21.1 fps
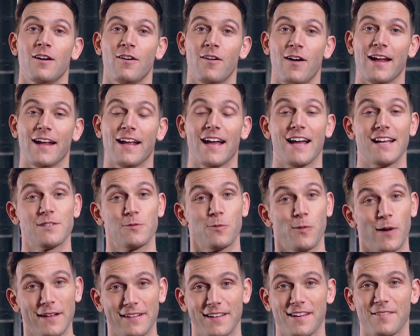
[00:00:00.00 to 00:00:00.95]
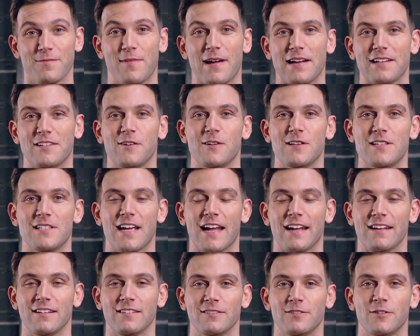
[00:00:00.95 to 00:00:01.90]
Alright guys, welcome back to the
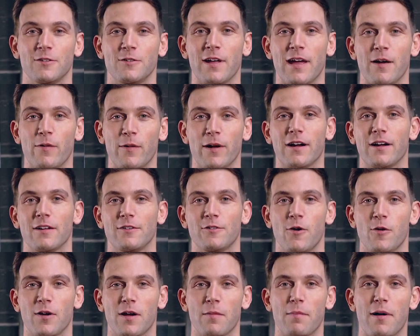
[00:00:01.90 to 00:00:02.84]
channel. Today we're going to talk